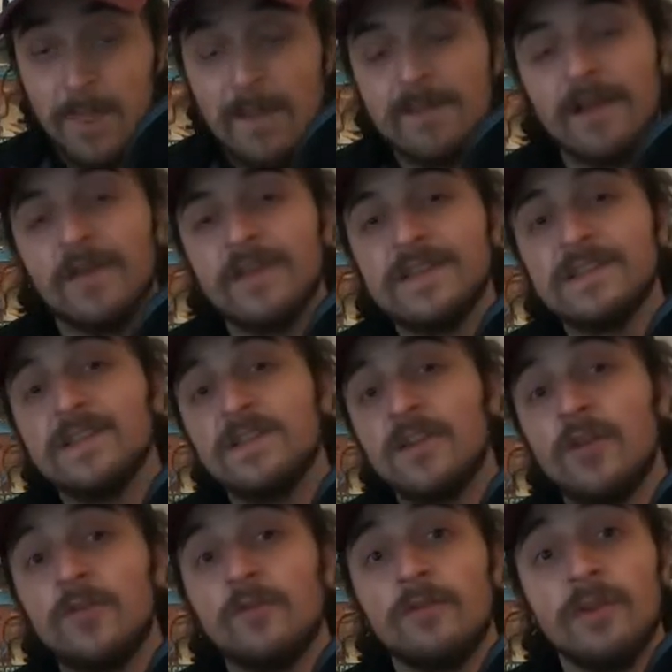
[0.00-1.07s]
Now, this is
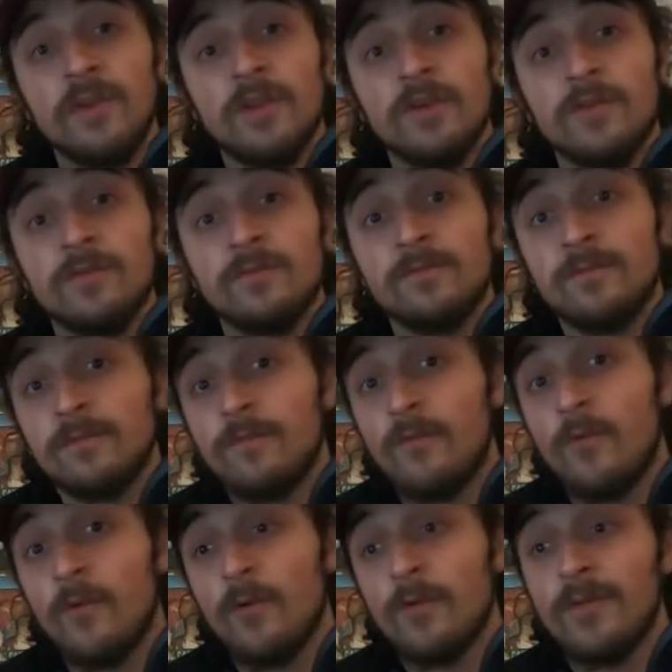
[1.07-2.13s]
another video
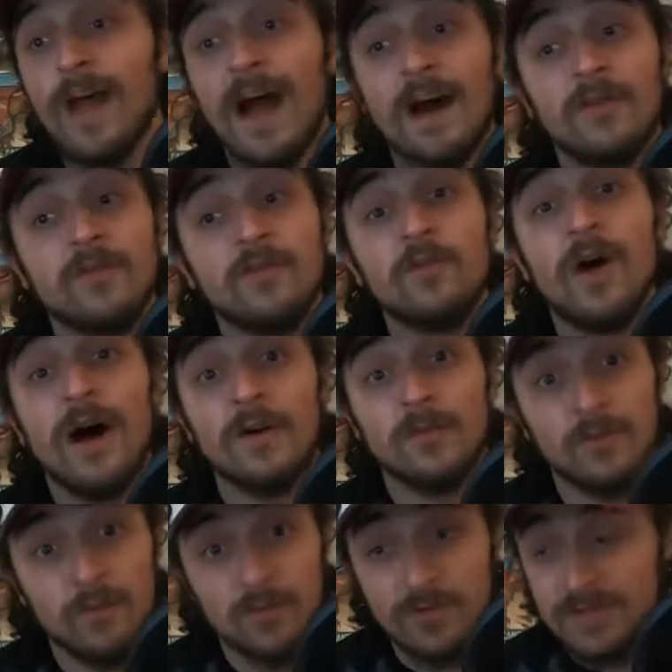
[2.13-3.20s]
for the How to
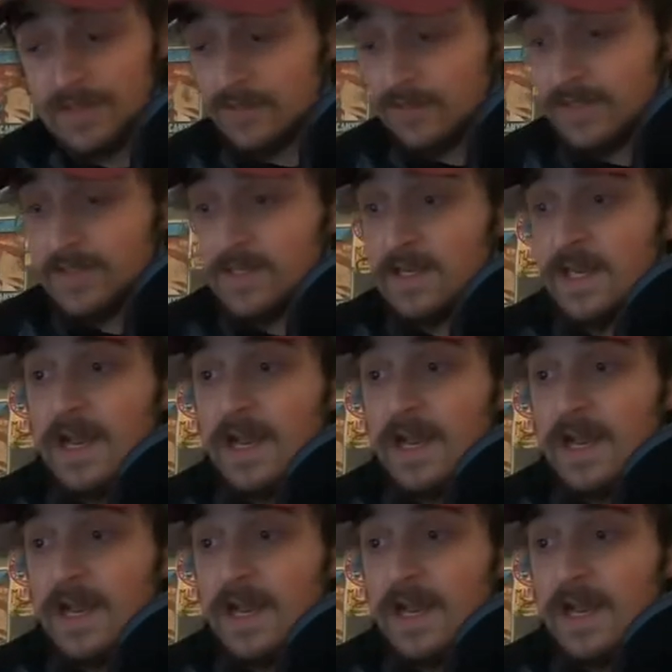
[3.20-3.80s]
Outdoor series,